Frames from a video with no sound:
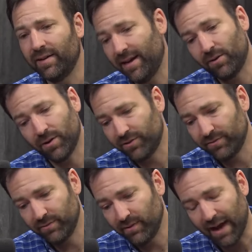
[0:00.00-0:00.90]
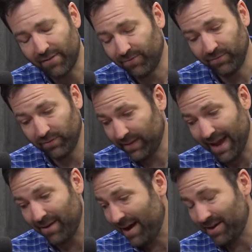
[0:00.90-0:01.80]
And, and of course, I've
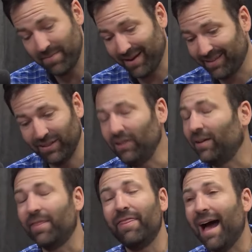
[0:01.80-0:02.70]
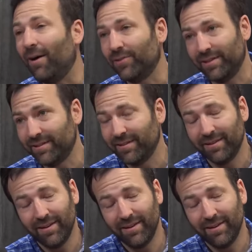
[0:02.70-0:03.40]
now had to make literally thousands,